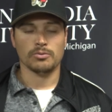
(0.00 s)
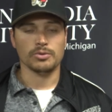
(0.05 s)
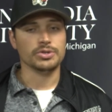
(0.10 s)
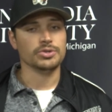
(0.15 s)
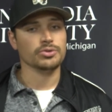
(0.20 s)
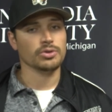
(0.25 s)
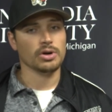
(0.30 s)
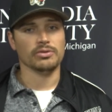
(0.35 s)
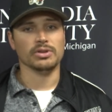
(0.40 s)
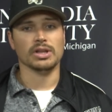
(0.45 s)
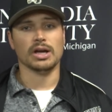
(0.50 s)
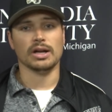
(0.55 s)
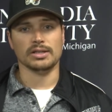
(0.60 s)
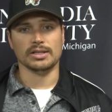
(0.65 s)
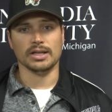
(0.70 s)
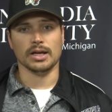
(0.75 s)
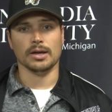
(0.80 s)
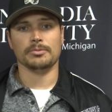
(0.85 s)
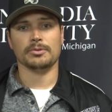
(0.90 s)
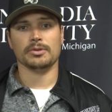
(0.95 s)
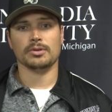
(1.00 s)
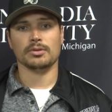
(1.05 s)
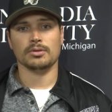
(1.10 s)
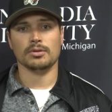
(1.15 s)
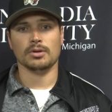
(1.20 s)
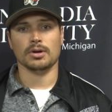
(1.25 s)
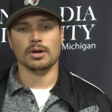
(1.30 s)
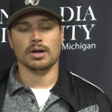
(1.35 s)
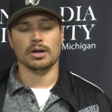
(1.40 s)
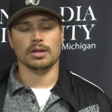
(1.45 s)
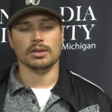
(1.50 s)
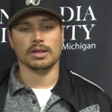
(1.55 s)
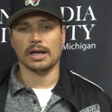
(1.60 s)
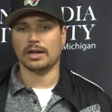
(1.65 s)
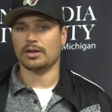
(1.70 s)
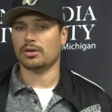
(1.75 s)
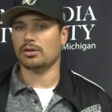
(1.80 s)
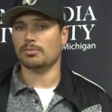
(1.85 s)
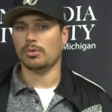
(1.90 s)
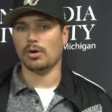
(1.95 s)
We do have a lot of depth, a
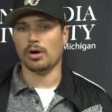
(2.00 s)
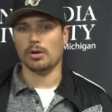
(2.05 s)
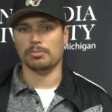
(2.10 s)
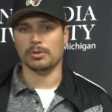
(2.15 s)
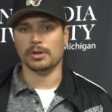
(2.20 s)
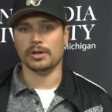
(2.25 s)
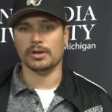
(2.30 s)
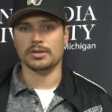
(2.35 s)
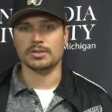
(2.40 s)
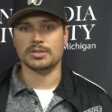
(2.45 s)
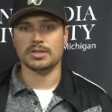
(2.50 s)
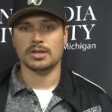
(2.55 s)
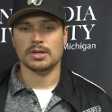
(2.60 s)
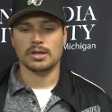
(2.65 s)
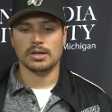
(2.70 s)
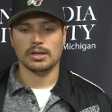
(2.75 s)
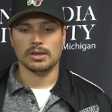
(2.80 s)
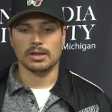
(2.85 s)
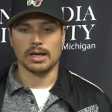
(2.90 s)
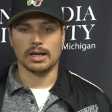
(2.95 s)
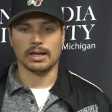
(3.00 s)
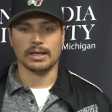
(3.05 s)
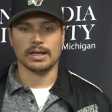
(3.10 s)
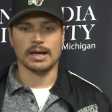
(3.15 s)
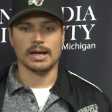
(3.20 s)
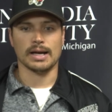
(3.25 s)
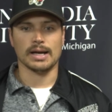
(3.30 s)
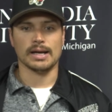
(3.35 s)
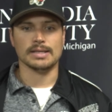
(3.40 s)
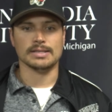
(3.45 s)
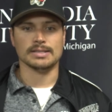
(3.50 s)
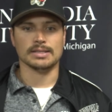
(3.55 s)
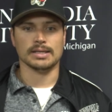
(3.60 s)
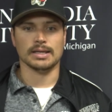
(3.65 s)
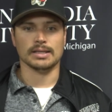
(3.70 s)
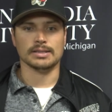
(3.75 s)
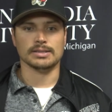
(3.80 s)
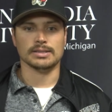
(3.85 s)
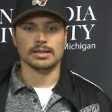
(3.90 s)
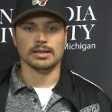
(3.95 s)
lot of good ball players, a lot of guys
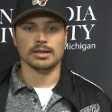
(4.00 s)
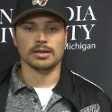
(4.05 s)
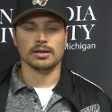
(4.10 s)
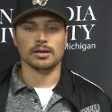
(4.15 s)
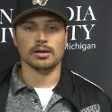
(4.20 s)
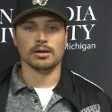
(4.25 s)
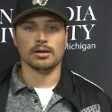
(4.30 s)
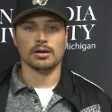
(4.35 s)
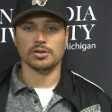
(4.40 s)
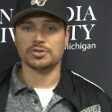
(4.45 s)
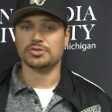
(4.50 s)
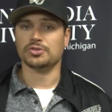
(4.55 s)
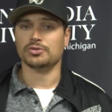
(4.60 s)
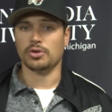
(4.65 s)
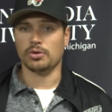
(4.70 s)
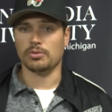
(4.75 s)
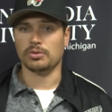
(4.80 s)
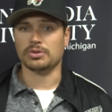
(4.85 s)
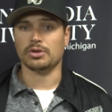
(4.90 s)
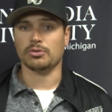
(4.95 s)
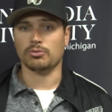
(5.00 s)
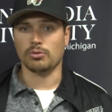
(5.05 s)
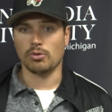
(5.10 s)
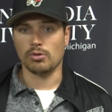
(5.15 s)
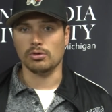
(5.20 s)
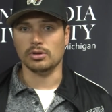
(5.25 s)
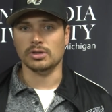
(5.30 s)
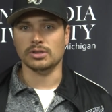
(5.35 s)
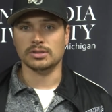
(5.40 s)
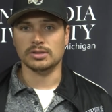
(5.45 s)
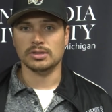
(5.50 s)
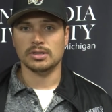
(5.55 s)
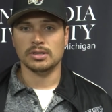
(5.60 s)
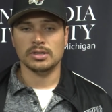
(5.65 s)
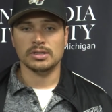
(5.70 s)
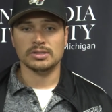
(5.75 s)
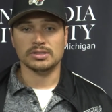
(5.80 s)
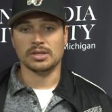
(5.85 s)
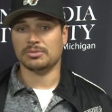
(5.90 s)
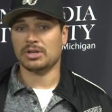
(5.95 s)
that also know what their role
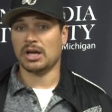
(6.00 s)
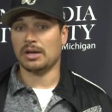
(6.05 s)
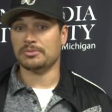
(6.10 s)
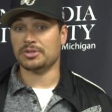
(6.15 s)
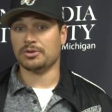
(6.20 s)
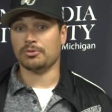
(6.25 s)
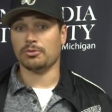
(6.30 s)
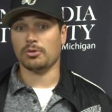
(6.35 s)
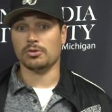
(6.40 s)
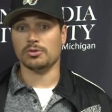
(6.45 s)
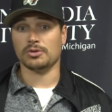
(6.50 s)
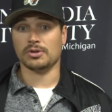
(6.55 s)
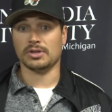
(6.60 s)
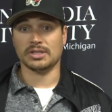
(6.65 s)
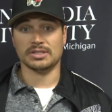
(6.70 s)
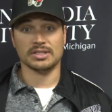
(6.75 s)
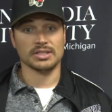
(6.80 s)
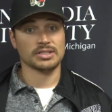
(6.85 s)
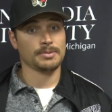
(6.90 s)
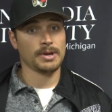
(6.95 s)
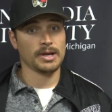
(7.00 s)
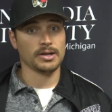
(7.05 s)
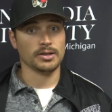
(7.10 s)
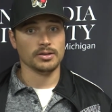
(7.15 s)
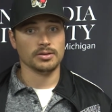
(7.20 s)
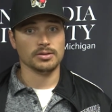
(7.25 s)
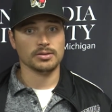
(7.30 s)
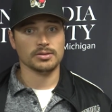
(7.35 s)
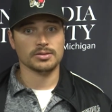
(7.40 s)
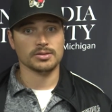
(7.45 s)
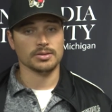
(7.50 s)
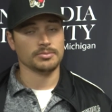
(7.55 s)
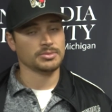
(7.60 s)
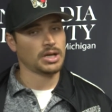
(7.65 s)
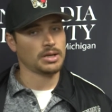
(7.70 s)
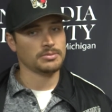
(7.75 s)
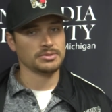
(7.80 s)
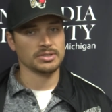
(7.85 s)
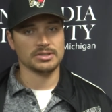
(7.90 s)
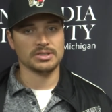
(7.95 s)
is. Sometimes their role gets expanded,
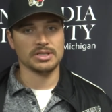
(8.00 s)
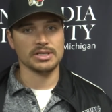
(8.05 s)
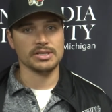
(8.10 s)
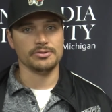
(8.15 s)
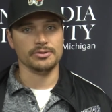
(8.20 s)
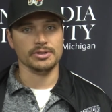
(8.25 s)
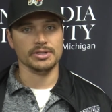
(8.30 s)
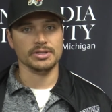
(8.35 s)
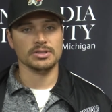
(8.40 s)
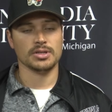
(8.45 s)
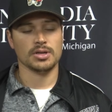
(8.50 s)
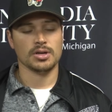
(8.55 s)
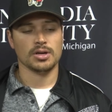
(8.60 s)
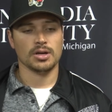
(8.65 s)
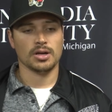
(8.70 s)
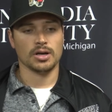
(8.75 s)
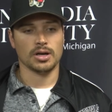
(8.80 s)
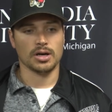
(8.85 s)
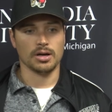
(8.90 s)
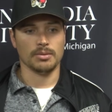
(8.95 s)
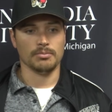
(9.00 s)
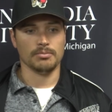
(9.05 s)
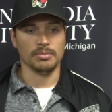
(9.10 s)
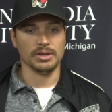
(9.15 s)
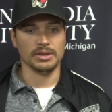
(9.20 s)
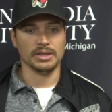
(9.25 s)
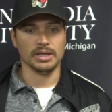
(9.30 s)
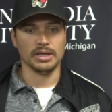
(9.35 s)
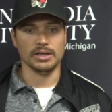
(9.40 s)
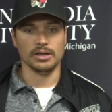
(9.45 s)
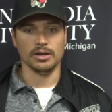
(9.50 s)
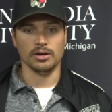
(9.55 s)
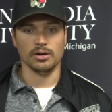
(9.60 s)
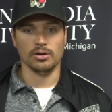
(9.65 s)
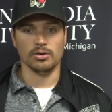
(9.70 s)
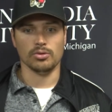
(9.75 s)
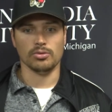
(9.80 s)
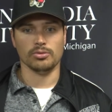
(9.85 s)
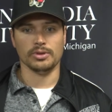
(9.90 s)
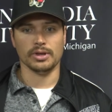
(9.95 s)
sometimes it's decreased, but they
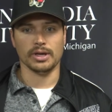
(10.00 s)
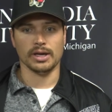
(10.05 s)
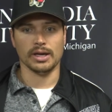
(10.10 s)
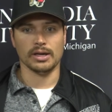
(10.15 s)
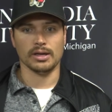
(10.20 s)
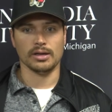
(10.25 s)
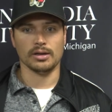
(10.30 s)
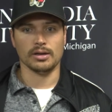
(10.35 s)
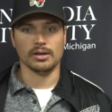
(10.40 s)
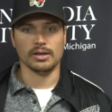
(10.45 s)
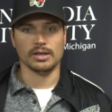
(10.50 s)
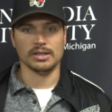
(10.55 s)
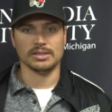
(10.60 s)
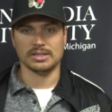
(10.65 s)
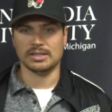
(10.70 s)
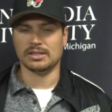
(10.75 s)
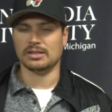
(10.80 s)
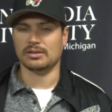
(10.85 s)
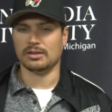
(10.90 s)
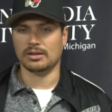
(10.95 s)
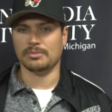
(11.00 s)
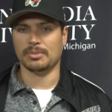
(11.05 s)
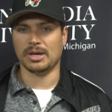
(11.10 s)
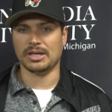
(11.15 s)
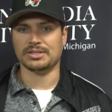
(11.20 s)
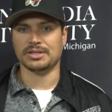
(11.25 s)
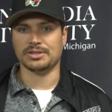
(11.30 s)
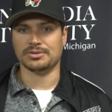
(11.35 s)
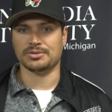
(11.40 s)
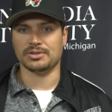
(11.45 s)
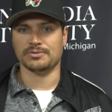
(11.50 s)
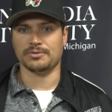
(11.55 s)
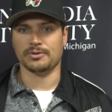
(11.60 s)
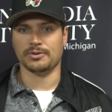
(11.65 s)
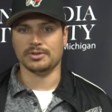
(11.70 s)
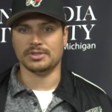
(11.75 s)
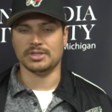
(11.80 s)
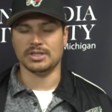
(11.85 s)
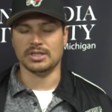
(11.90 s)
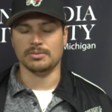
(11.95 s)
know that it's in the best interest for
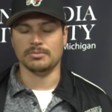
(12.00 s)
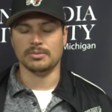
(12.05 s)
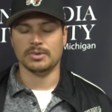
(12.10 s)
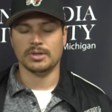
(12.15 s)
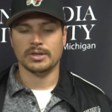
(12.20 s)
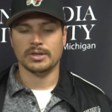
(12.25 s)
the team.